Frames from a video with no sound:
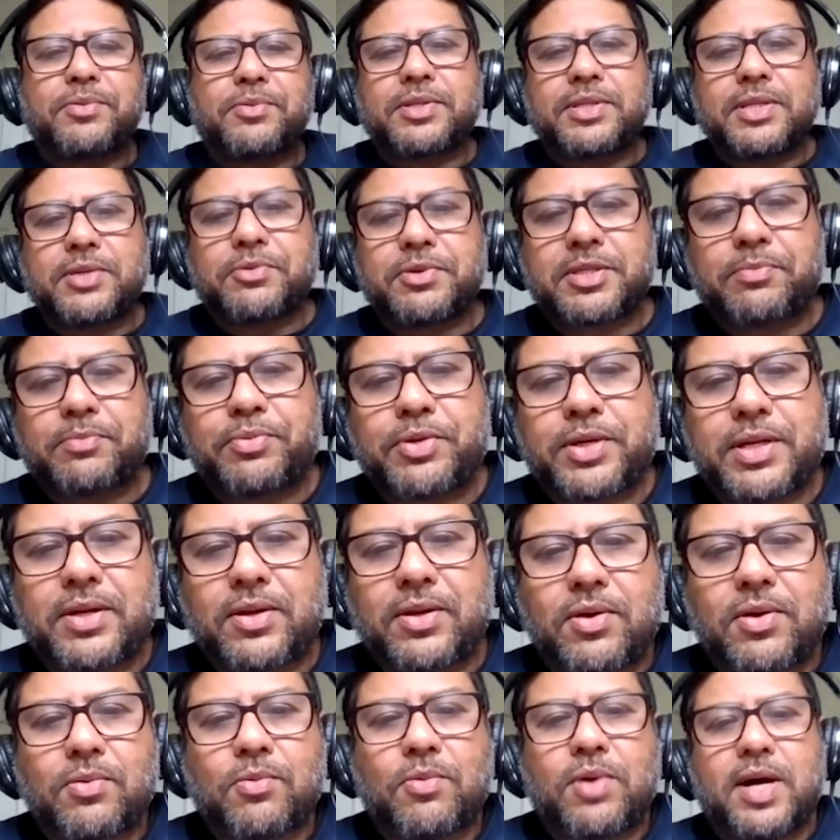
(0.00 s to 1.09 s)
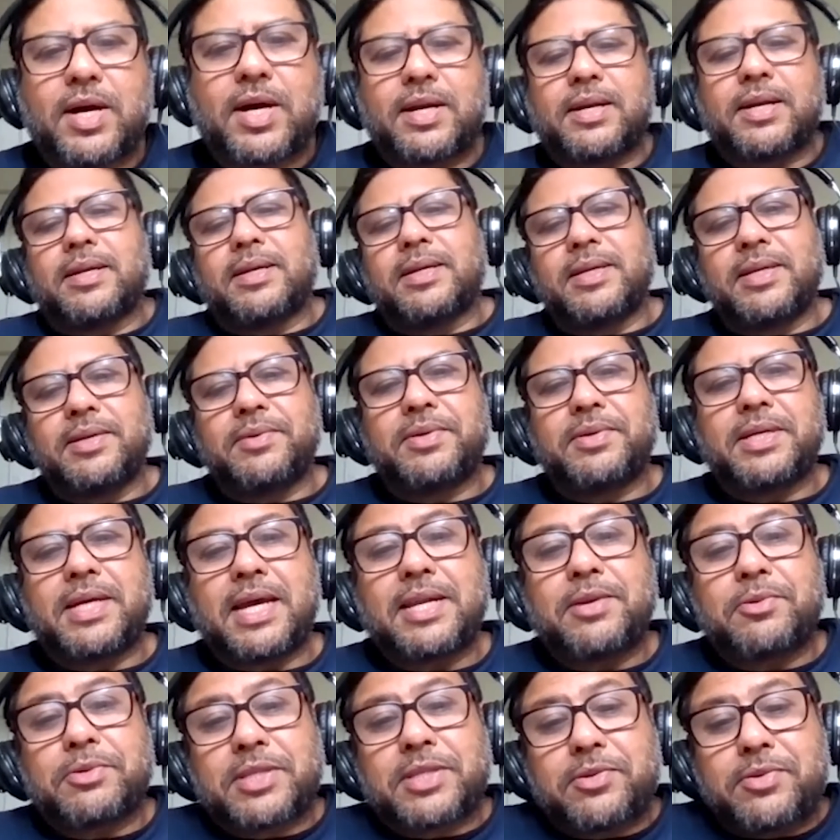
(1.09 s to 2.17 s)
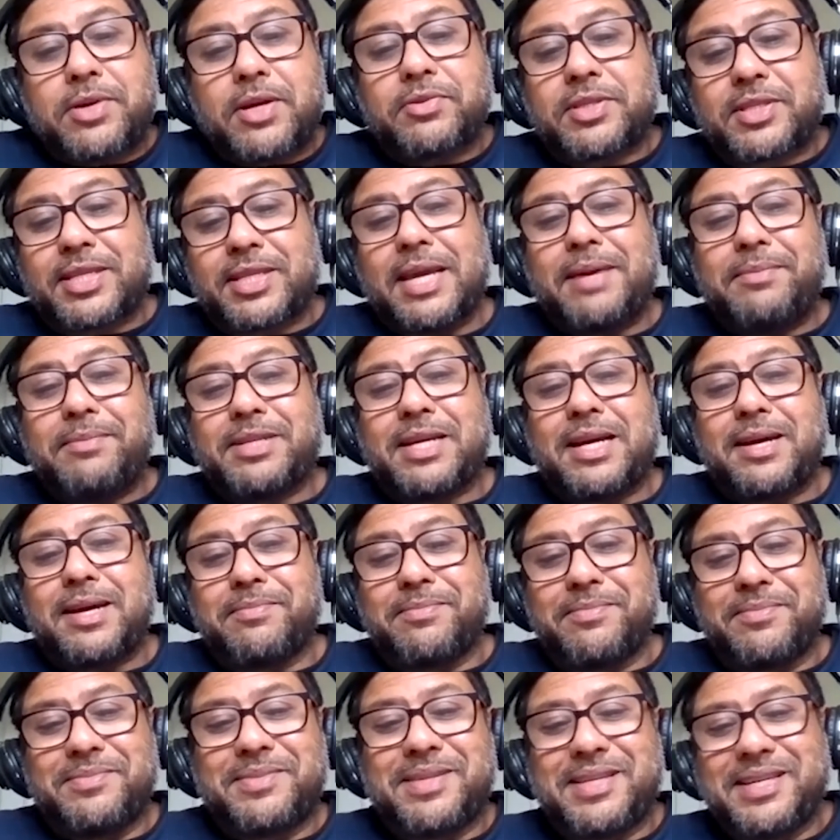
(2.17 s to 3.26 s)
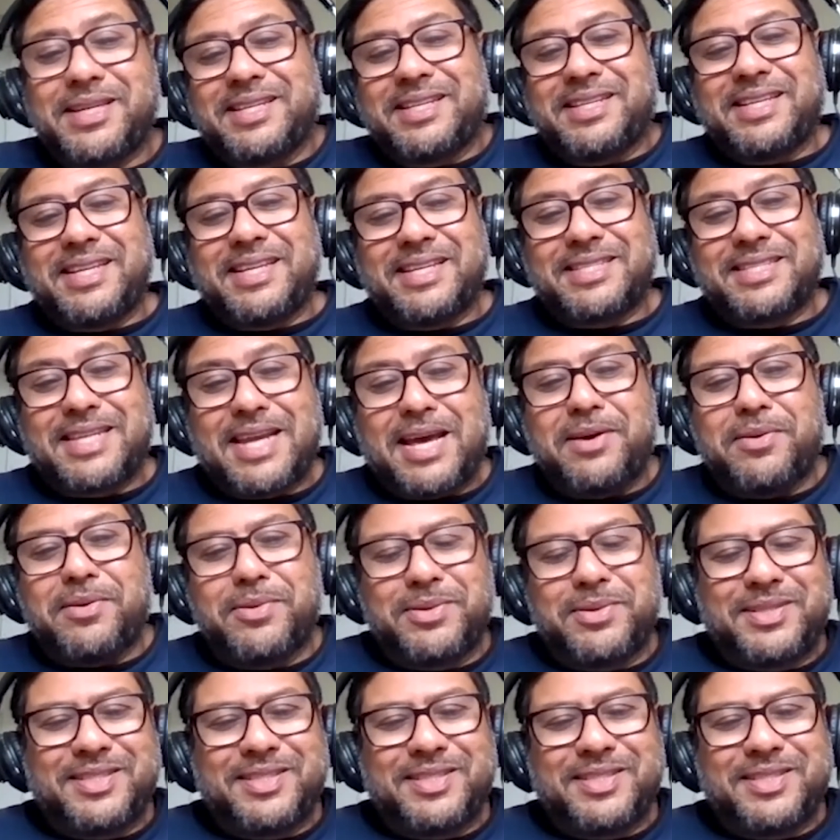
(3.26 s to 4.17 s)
was a pretty long one. And it was around the same time, as now.